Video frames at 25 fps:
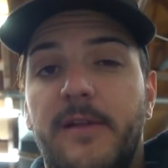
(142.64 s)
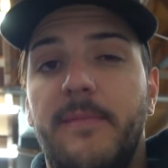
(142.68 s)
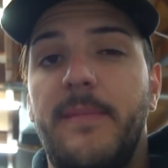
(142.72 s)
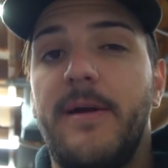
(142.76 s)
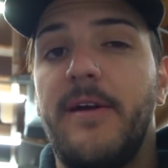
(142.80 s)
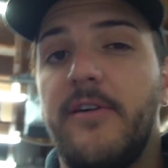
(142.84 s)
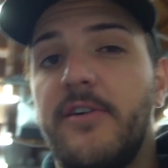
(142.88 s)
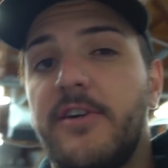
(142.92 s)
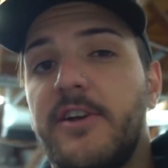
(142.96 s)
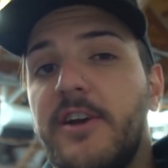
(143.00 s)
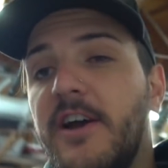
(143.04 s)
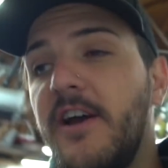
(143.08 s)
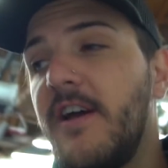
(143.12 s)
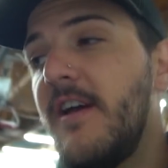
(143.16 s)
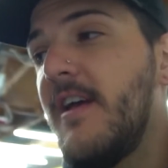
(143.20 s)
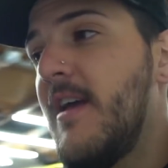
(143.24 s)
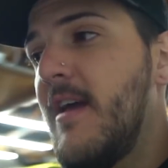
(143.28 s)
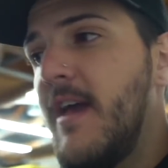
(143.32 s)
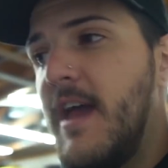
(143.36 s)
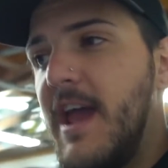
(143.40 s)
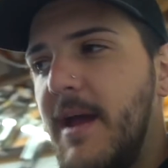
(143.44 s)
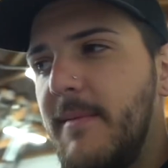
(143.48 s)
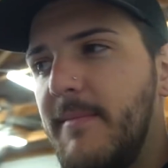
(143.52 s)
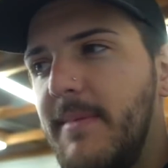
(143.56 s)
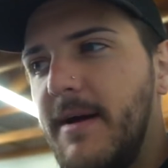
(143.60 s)
in America.
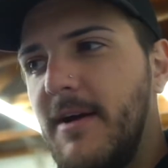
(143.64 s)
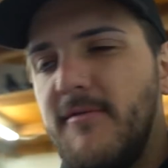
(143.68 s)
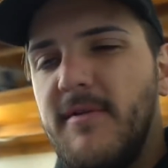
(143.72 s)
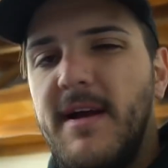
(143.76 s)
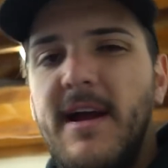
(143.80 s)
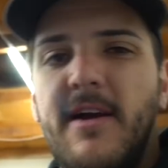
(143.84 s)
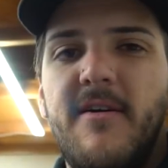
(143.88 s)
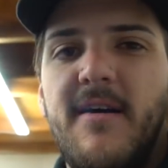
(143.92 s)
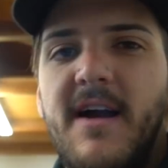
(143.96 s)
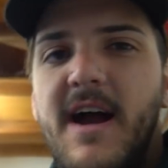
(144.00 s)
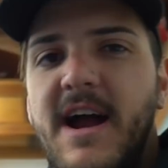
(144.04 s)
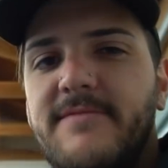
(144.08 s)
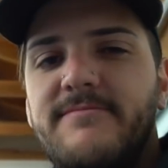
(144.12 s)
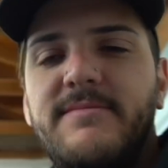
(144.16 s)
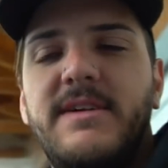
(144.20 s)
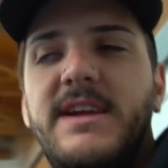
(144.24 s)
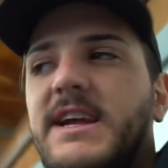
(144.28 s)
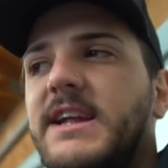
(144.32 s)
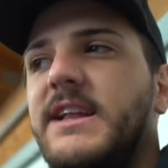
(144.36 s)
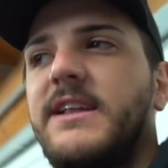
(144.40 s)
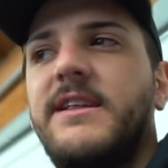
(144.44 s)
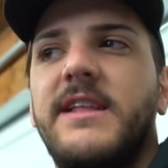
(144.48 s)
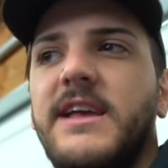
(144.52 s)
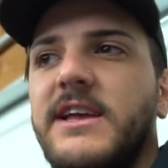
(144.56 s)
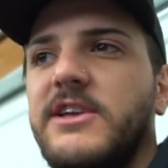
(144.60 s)
And by rare, I
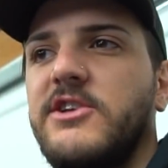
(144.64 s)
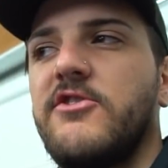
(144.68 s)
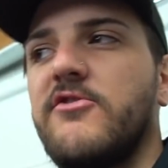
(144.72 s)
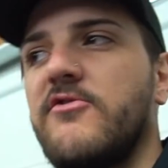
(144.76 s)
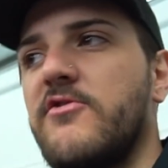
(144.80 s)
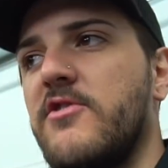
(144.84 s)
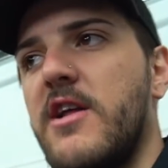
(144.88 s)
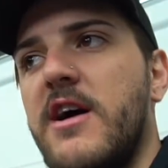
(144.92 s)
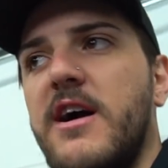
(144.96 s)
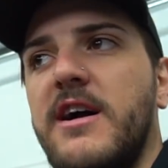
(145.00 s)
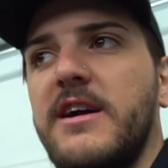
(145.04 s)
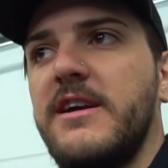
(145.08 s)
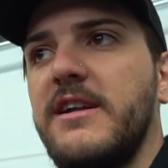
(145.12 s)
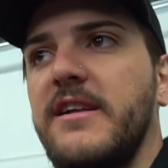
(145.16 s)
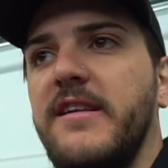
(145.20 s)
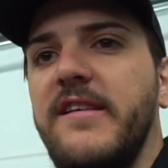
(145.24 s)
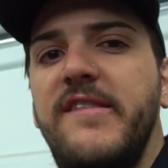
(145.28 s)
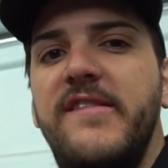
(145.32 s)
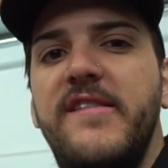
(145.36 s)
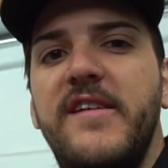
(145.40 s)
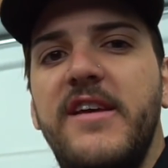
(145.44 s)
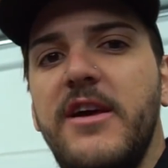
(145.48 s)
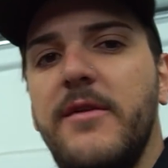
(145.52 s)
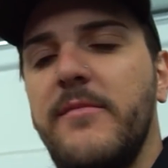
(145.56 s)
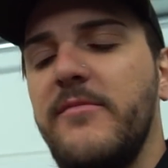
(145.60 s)
mean like you're not gonna
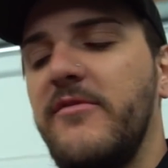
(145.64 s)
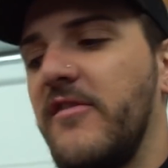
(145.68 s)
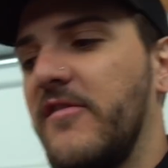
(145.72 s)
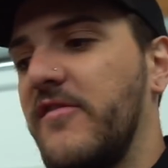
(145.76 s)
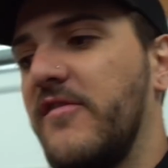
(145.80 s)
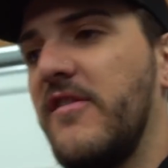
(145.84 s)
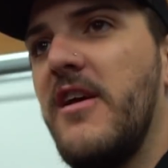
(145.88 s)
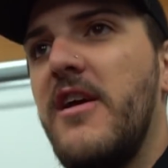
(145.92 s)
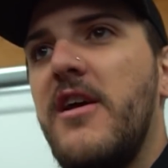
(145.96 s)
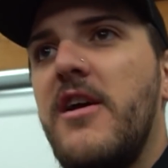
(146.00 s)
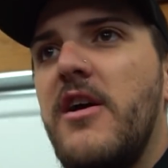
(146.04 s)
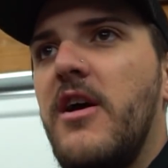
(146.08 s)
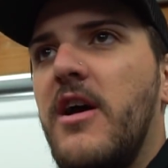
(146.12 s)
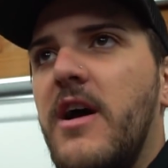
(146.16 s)
see them just